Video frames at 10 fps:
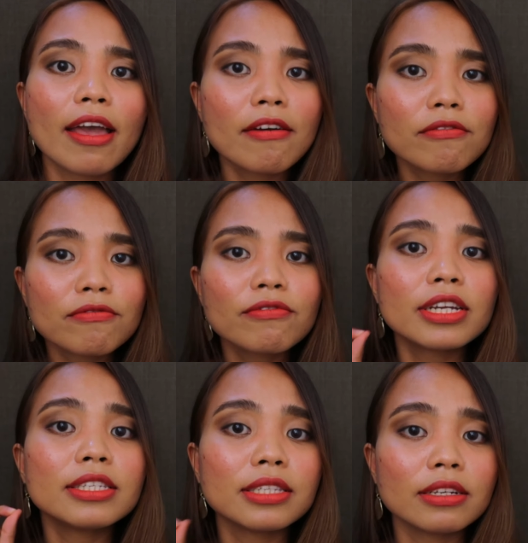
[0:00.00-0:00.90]

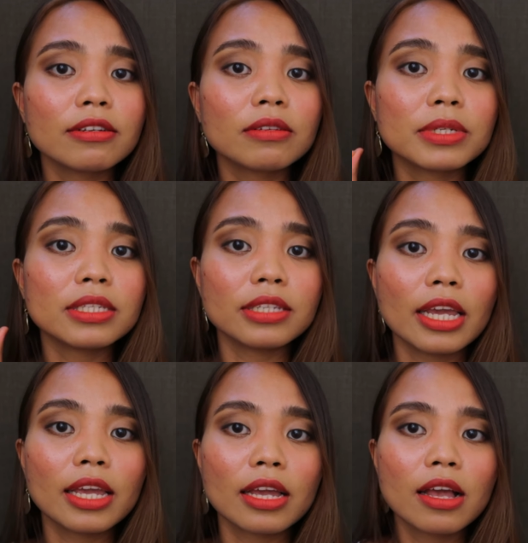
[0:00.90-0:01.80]
every single
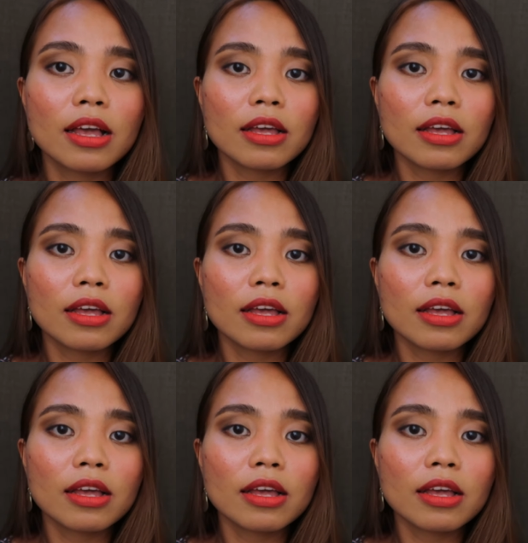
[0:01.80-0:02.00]
mistake